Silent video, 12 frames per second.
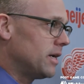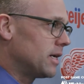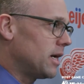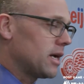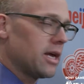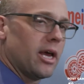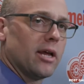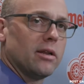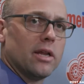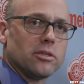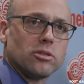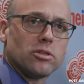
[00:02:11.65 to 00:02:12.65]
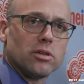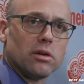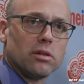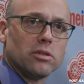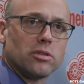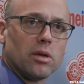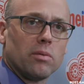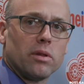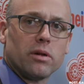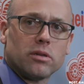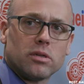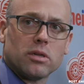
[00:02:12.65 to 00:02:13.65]
I can't necessarily say
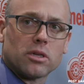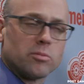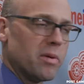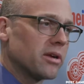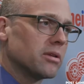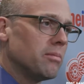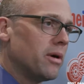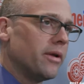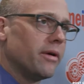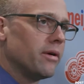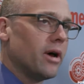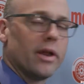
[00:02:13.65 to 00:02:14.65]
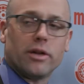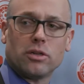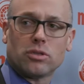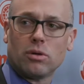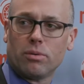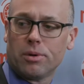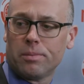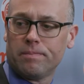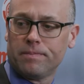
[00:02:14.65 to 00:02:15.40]
whether to expect a Monday or not. I just don't know.